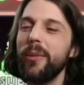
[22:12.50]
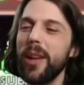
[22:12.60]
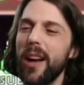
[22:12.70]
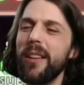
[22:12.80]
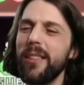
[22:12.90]

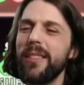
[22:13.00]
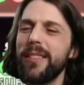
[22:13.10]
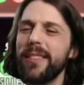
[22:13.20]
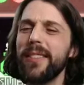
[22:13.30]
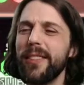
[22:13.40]

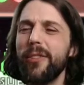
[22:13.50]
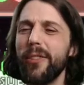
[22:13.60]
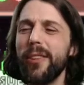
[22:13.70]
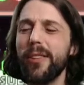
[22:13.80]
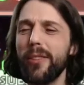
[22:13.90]

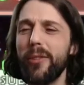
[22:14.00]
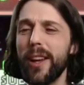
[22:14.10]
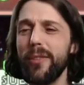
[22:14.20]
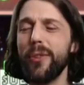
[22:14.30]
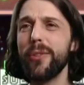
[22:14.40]
are
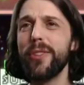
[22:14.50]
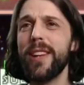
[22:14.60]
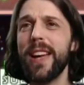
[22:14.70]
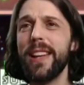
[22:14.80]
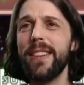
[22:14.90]
graceful
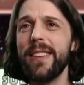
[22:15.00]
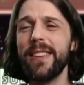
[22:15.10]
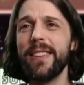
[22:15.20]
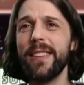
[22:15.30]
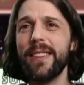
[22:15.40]
tonight
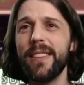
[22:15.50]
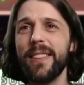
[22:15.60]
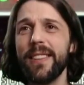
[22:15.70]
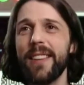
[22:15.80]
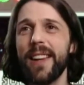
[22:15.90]

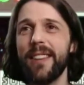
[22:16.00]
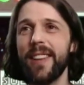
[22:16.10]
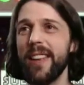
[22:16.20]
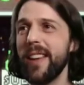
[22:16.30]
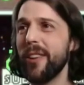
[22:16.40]
and
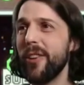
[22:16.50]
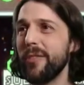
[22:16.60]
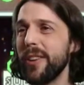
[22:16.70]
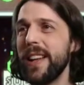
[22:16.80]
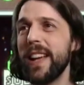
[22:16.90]
take that
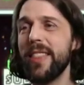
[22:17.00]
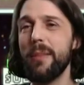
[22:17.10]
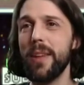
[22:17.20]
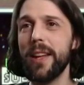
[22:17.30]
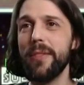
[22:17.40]
offer and let
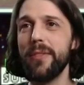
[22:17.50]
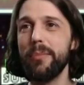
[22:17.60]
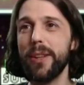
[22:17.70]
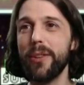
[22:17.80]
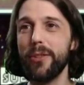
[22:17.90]
them live,
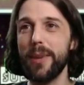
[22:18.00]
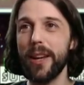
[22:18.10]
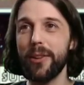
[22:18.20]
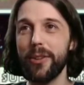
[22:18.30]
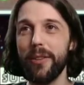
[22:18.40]
because we
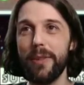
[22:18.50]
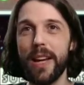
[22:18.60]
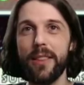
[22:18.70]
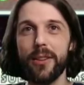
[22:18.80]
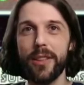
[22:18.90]
are good.
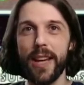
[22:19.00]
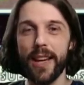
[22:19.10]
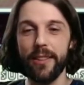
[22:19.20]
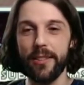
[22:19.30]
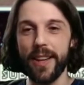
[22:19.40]
We are the good
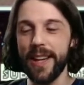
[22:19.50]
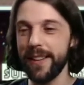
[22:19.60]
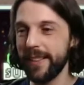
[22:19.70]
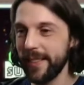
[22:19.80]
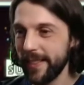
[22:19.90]
guys, right?
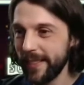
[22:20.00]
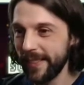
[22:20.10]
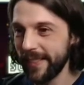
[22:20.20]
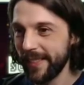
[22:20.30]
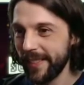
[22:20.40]

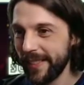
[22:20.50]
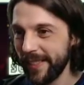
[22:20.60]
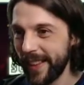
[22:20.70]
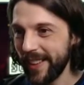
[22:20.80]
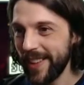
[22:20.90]

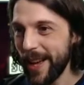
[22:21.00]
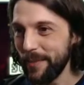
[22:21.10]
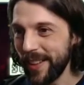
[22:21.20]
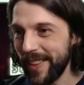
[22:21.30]
Accept,